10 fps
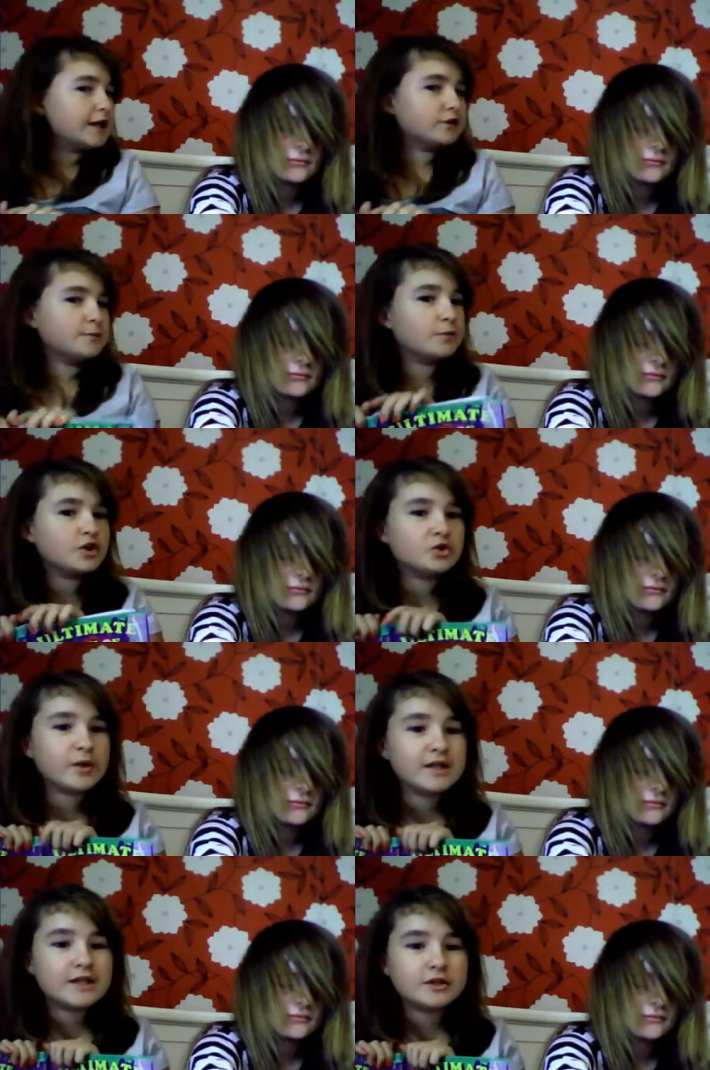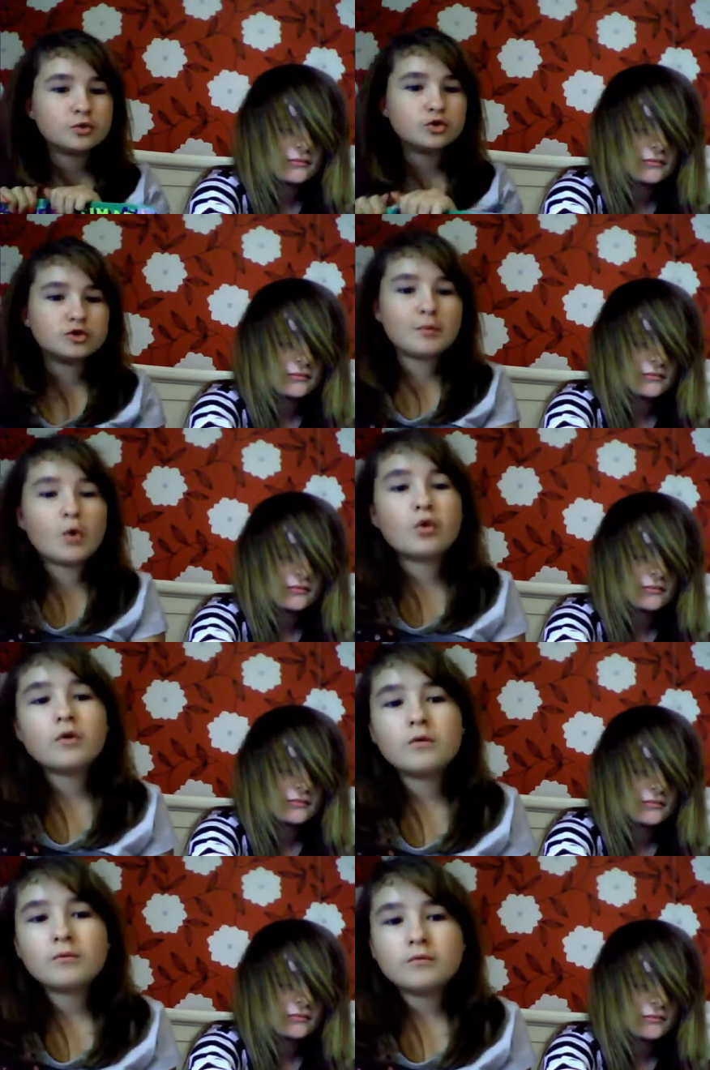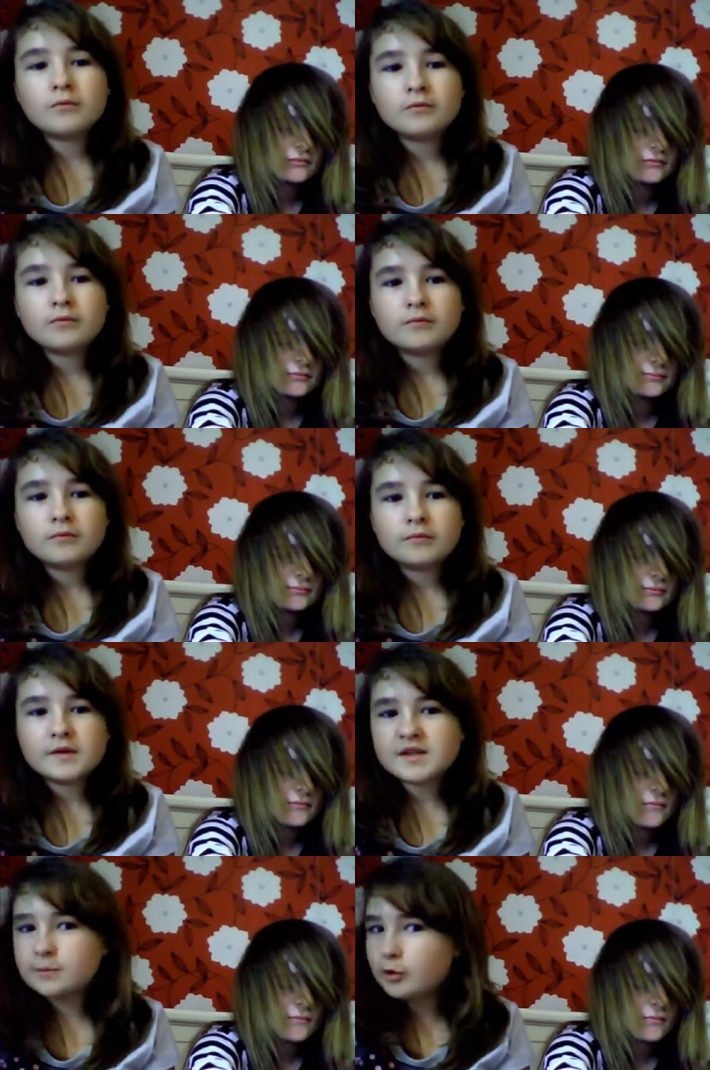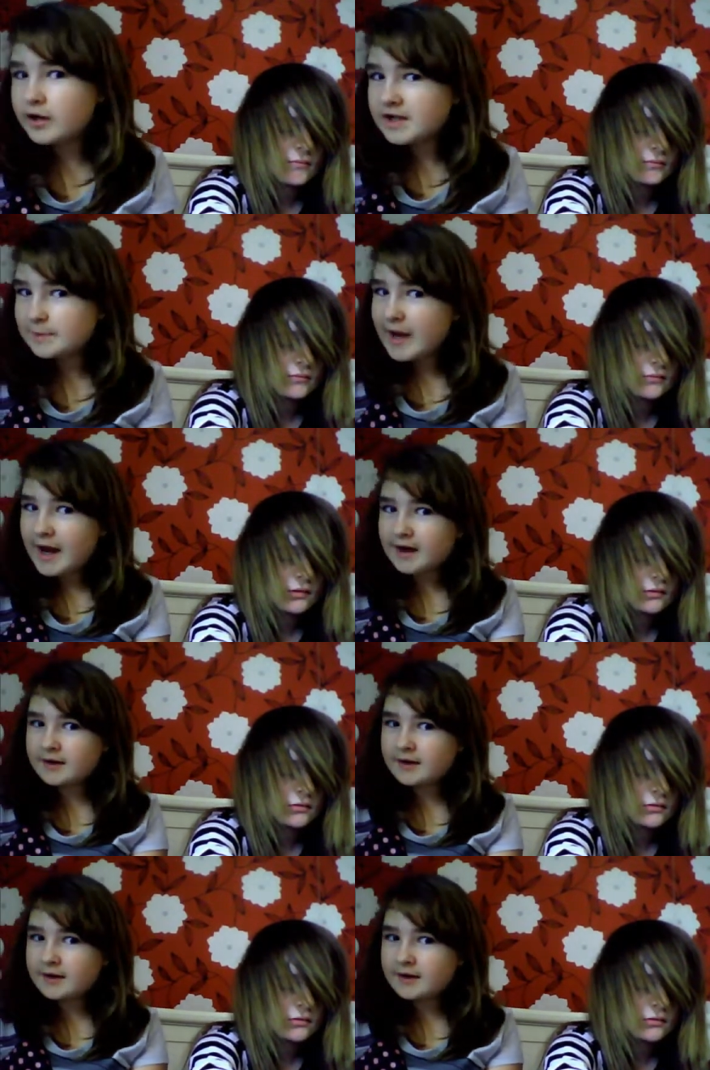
Speaker 1: get persuaded to smoke. Smoking is bad.